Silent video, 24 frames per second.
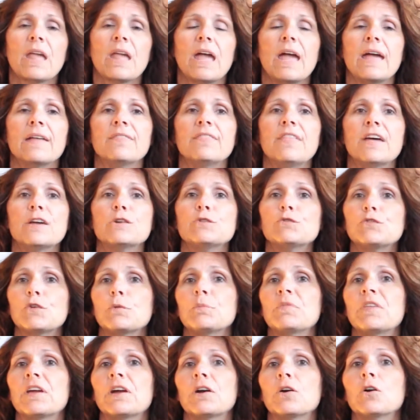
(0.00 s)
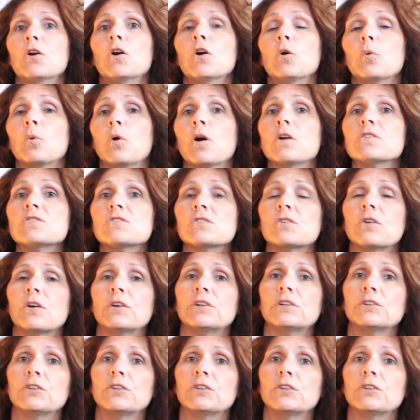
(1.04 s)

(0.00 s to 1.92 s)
And then from there, we're also going